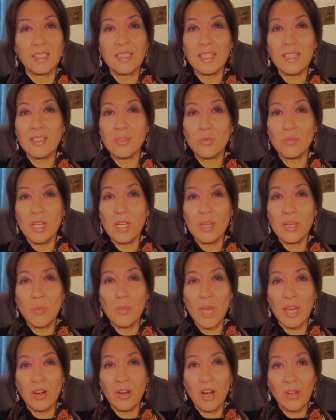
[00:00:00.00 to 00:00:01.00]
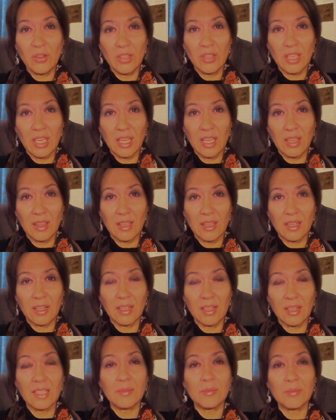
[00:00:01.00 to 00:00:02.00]
it doesn't really matter how you get
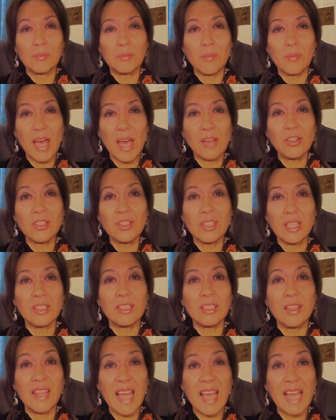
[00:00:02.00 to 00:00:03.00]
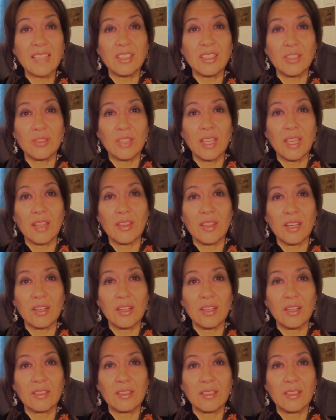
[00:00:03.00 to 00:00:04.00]
there. It matters that you get
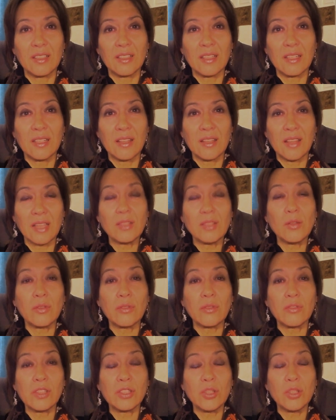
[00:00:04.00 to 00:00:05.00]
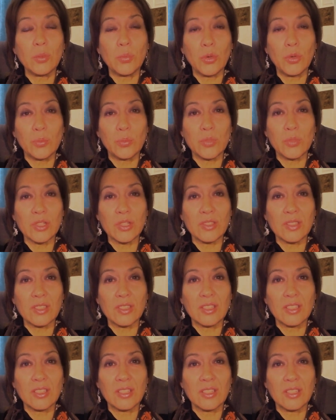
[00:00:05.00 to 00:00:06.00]
there, that you fulfill your
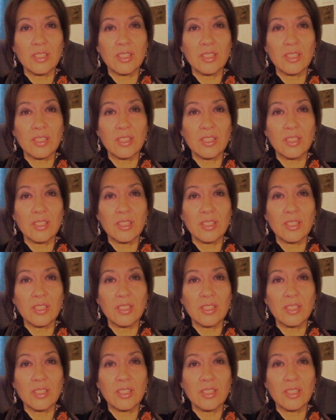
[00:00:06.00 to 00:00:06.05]
purpose.